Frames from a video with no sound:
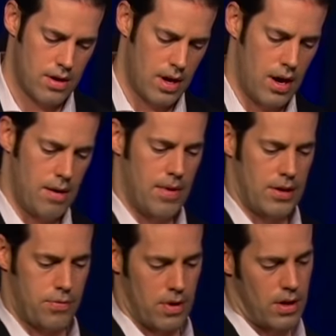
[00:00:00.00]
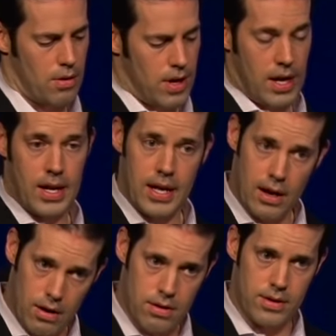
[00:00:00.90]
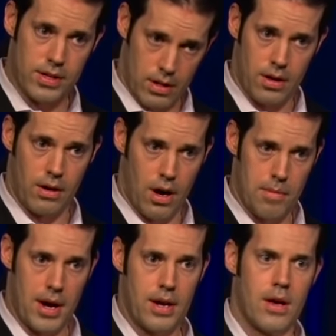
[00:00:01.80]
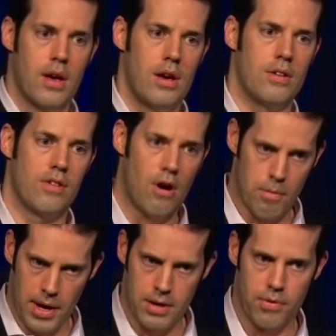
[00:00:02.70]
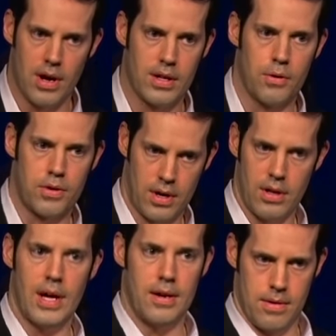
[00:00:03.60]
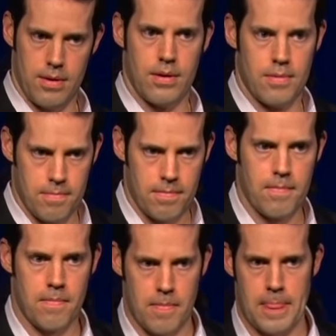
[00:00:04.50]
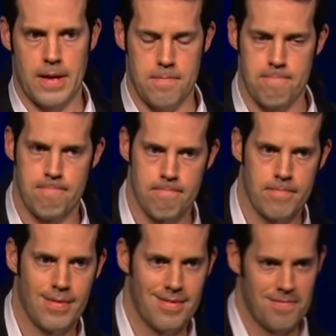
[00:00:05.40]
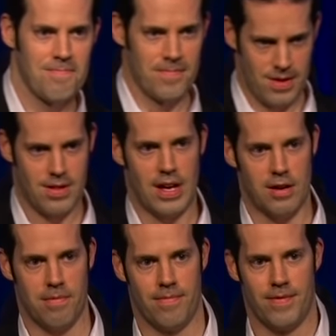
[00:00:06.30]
uh, that's really located here, the silicon carbide, is all made in Raleigh, North Carolina. Yeah. Great. Thank you. Thank you.